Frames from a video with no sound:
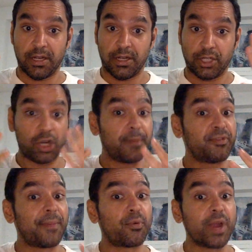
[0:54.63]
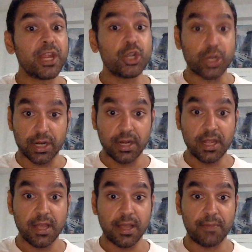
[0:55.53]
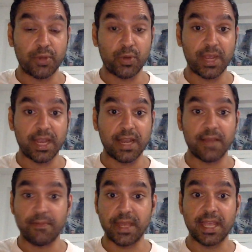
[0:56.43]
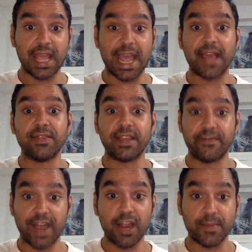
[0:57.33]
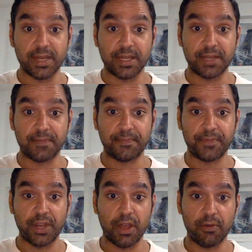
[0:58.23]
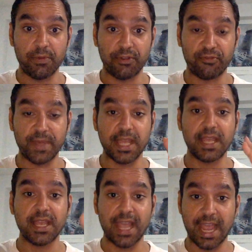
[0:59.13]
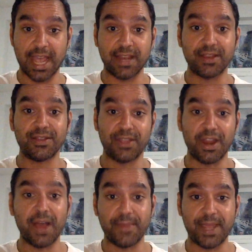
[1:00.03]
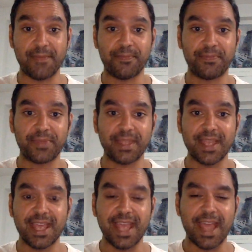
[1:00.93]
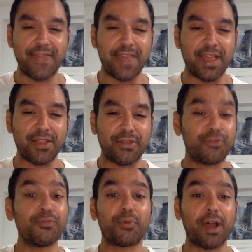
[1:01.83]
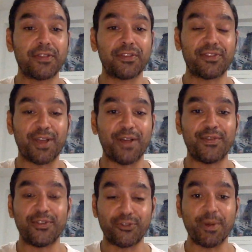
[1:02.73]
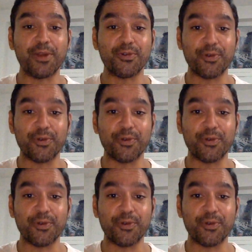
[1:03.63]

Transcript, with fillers: sharp separation between me and the environment you know, there's me and the not me. And then through the process of surrender